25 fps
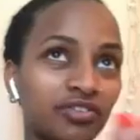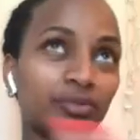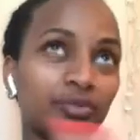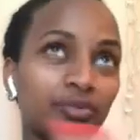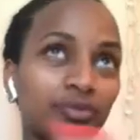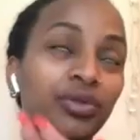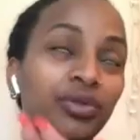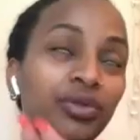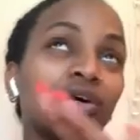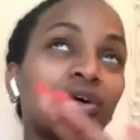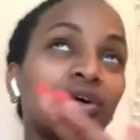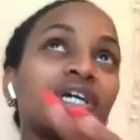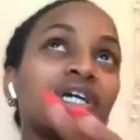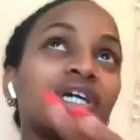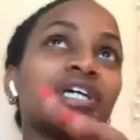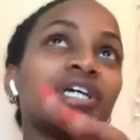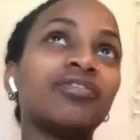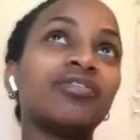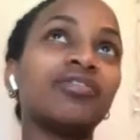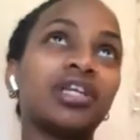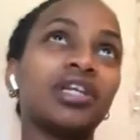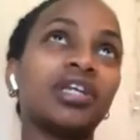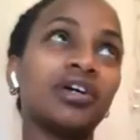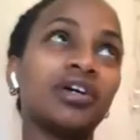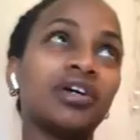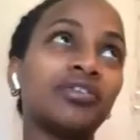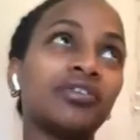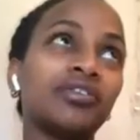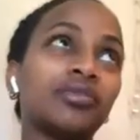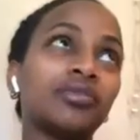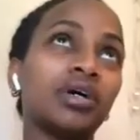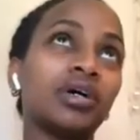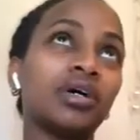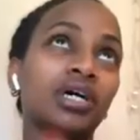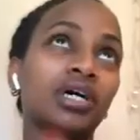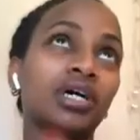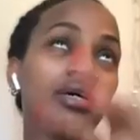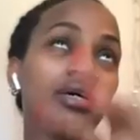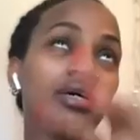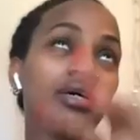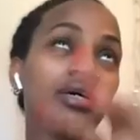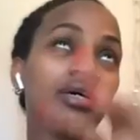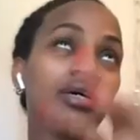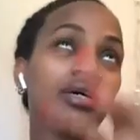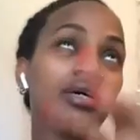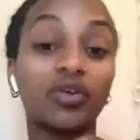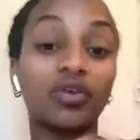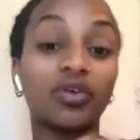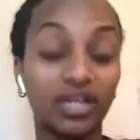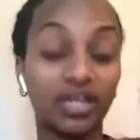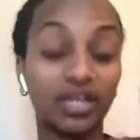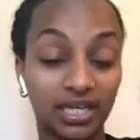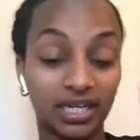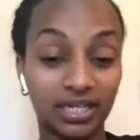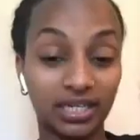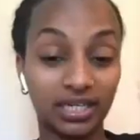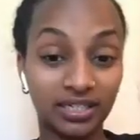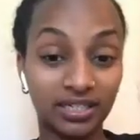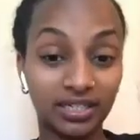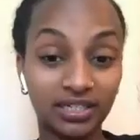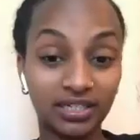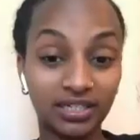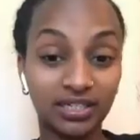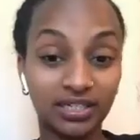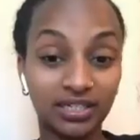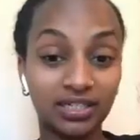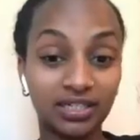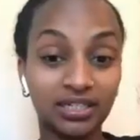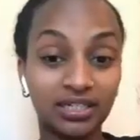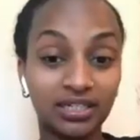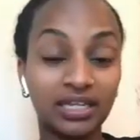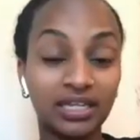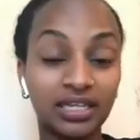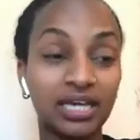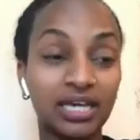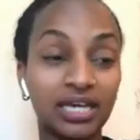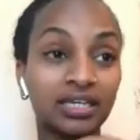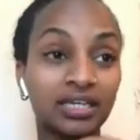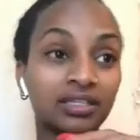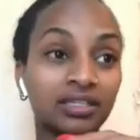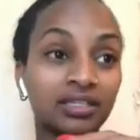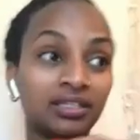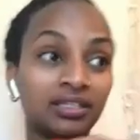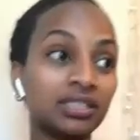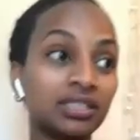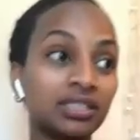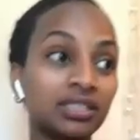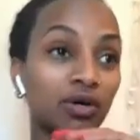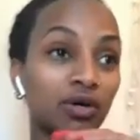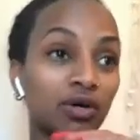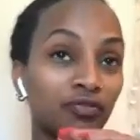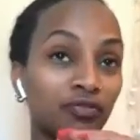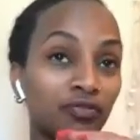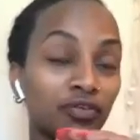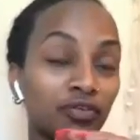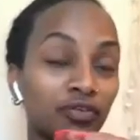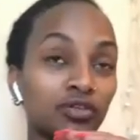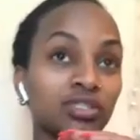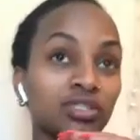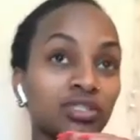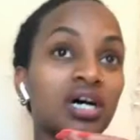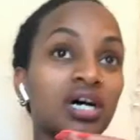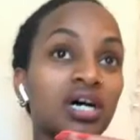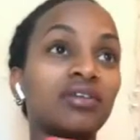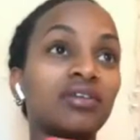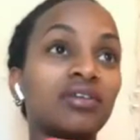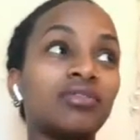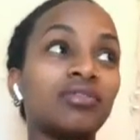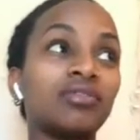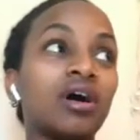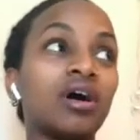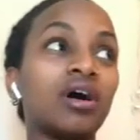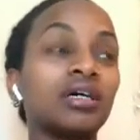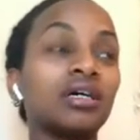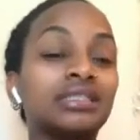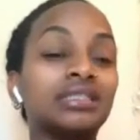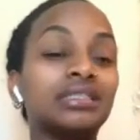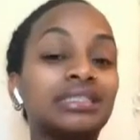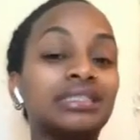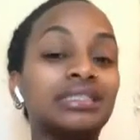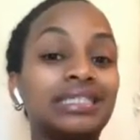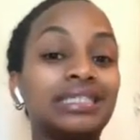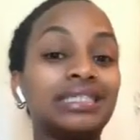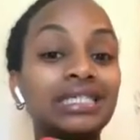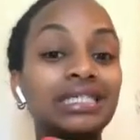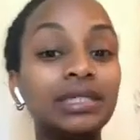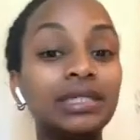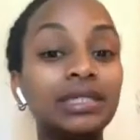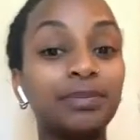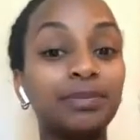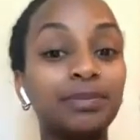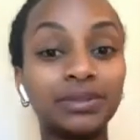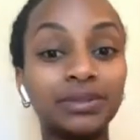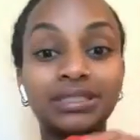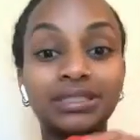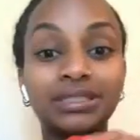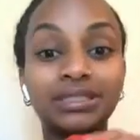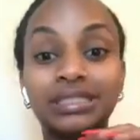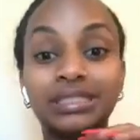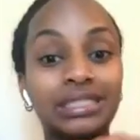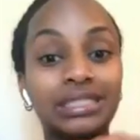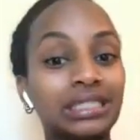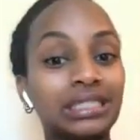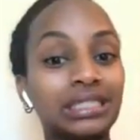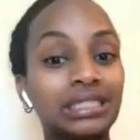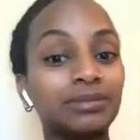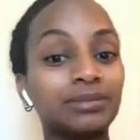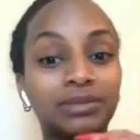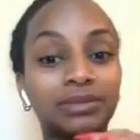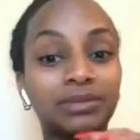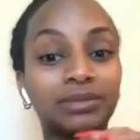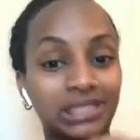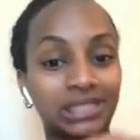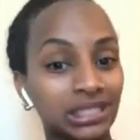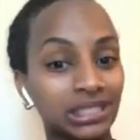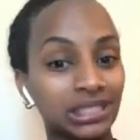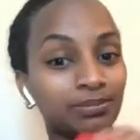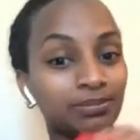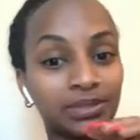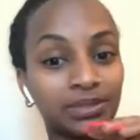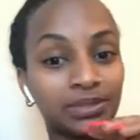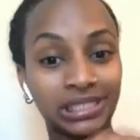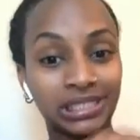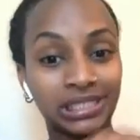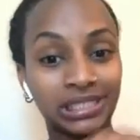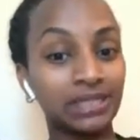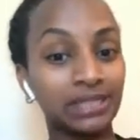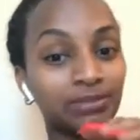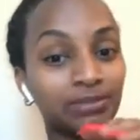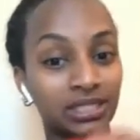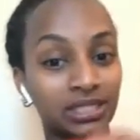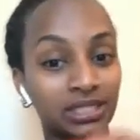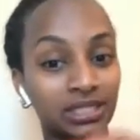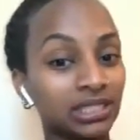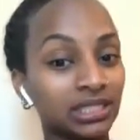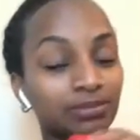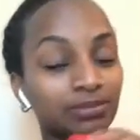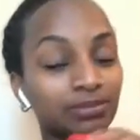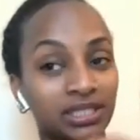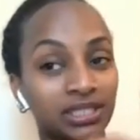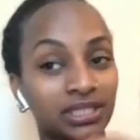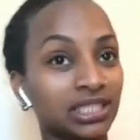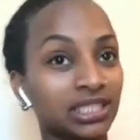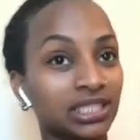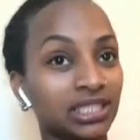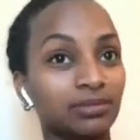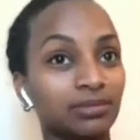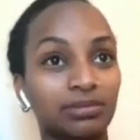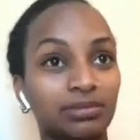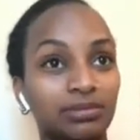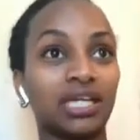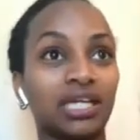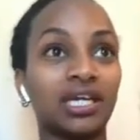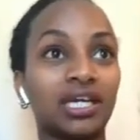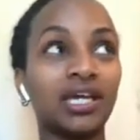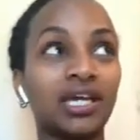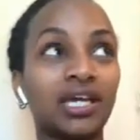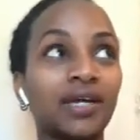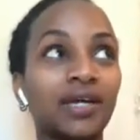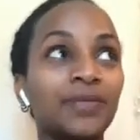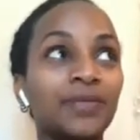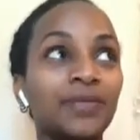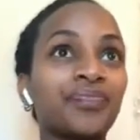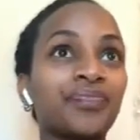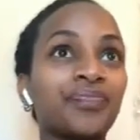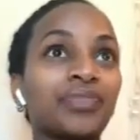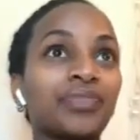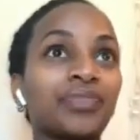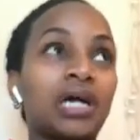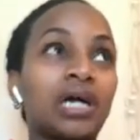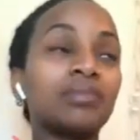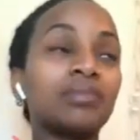don't give white supremacy enough credit. Like these mofos have gone deep, deep, deep, deep, deep, deep. Like I'm talking about like